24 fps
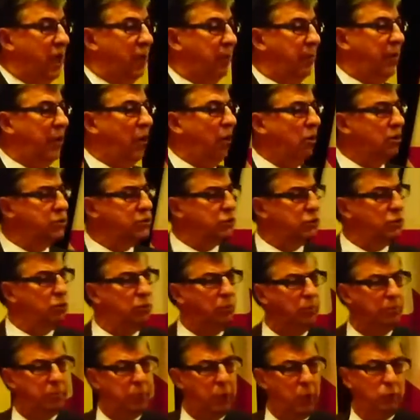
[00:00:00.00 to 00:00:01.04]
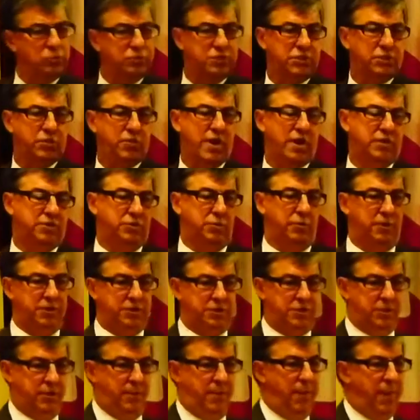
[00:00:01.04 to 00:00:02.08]
but also
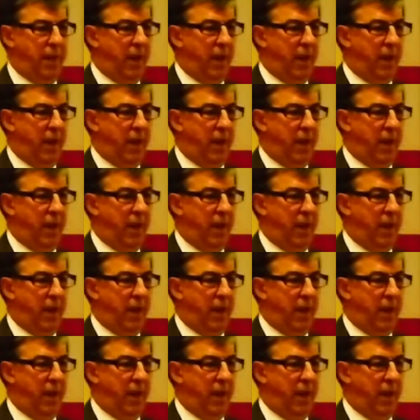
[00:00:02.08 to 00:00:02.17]
post-graduation.